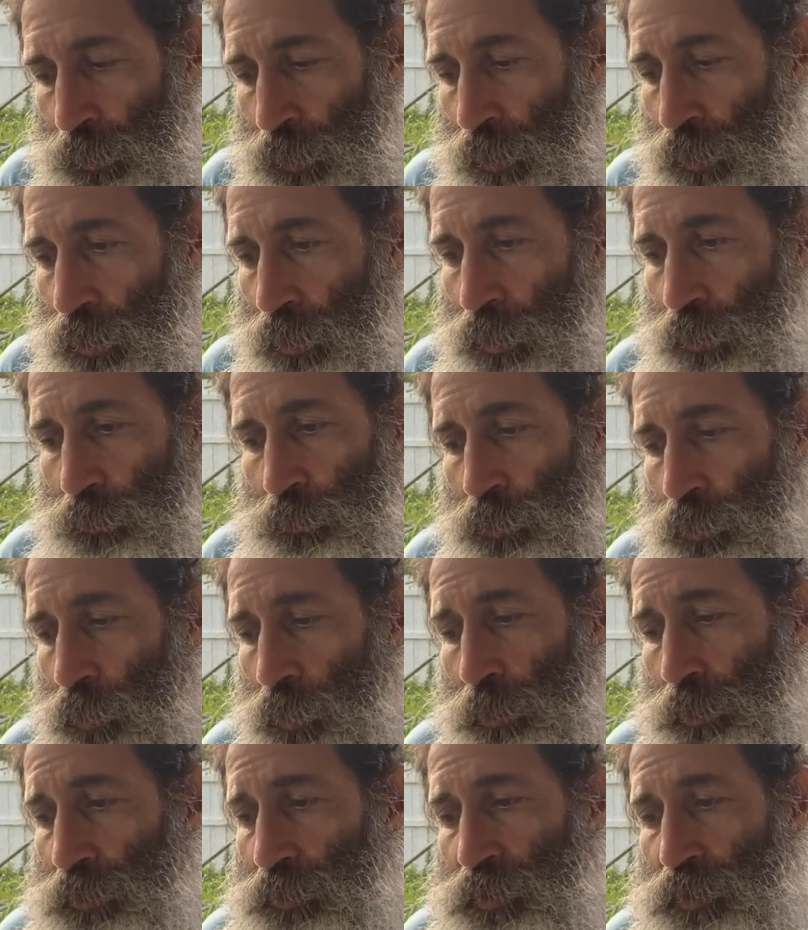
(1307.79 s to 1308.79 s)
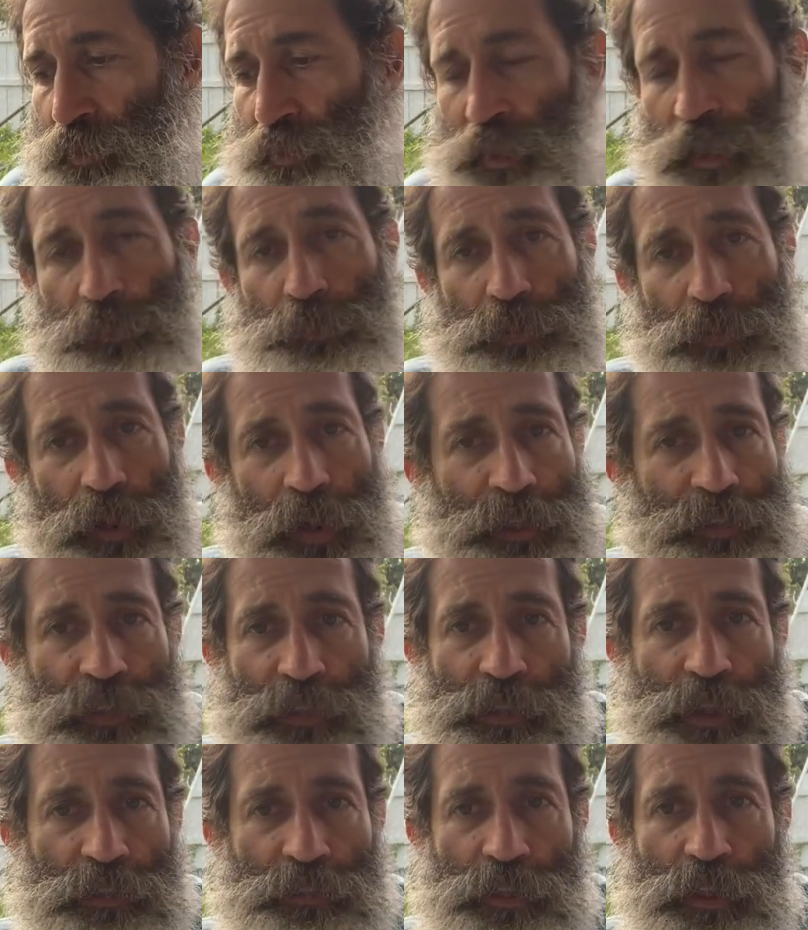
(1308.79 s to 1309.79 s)
uh, for almost the same
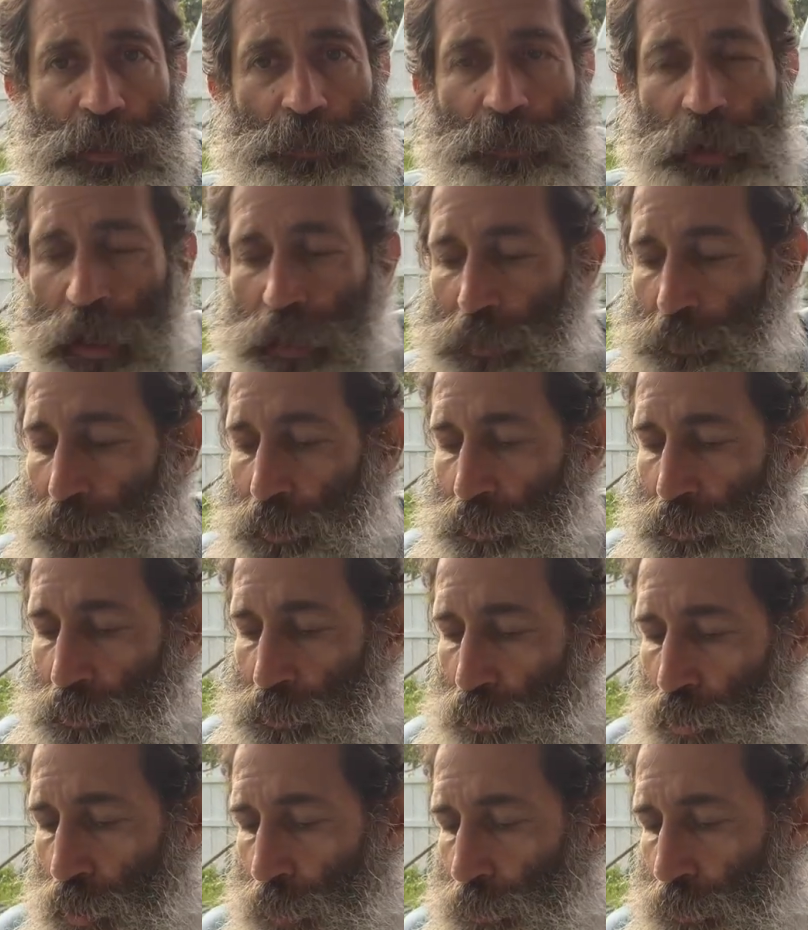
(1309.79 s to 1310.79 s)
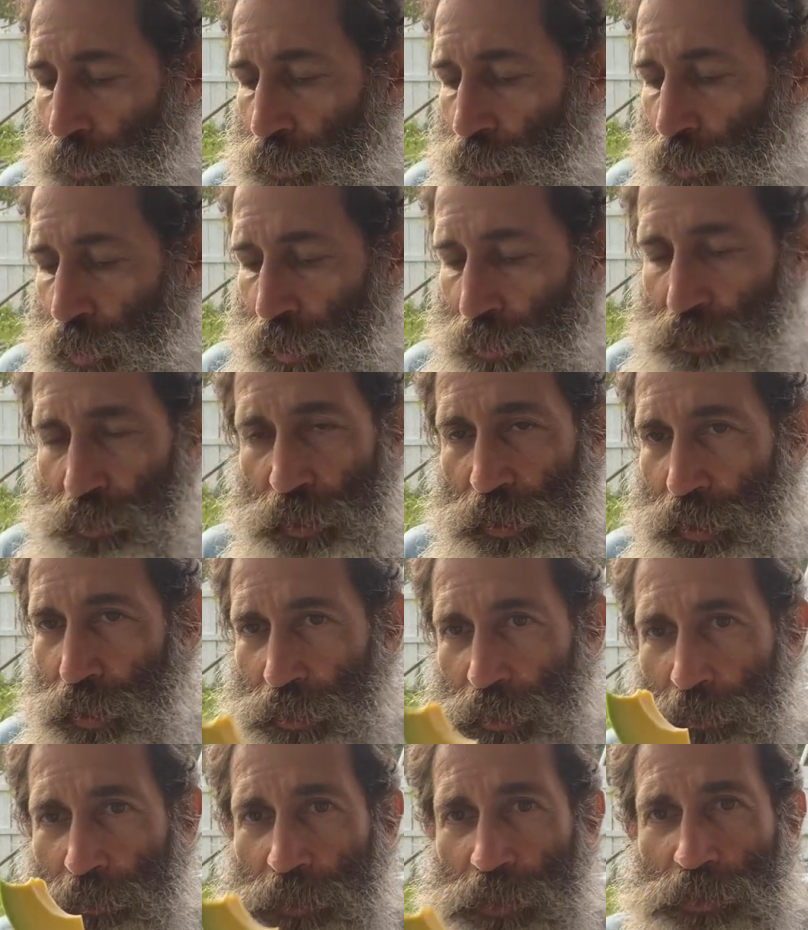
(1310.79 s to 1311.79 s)
prices as you can buy them in the store, but you're not going to get
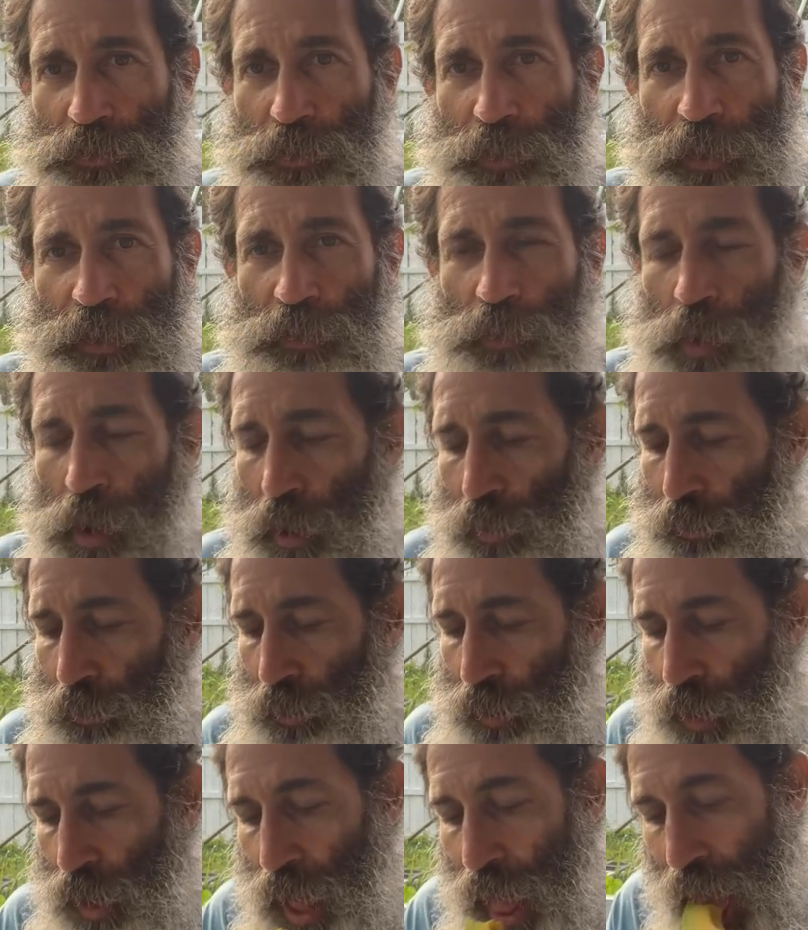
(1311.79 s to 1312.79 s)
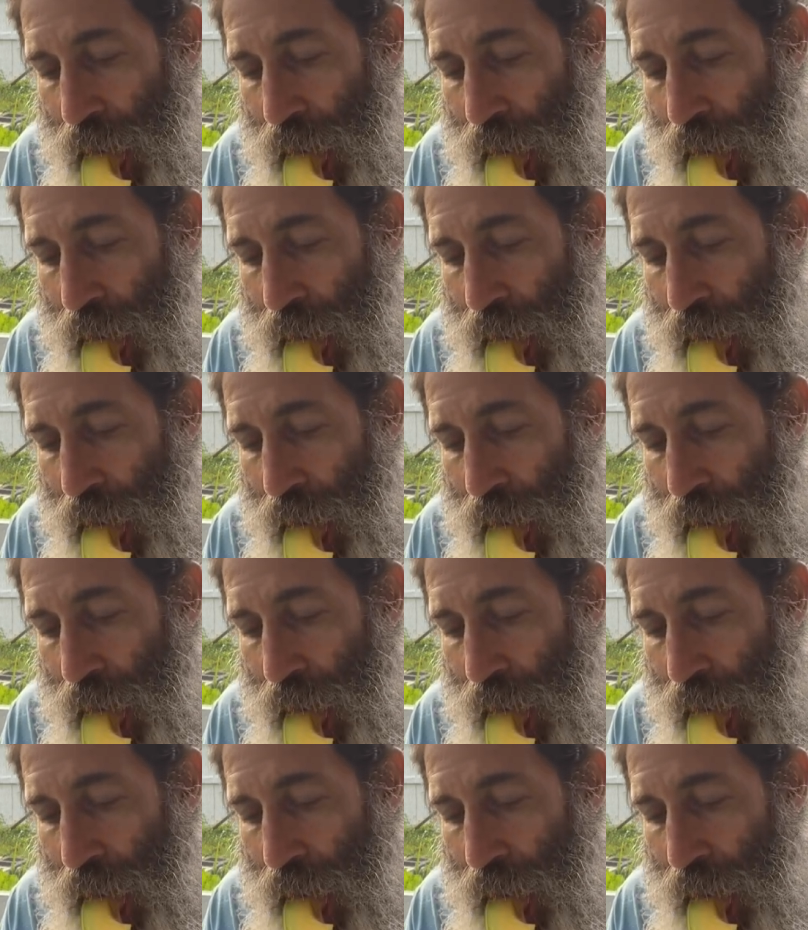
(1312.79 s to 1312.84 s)
them this great quality.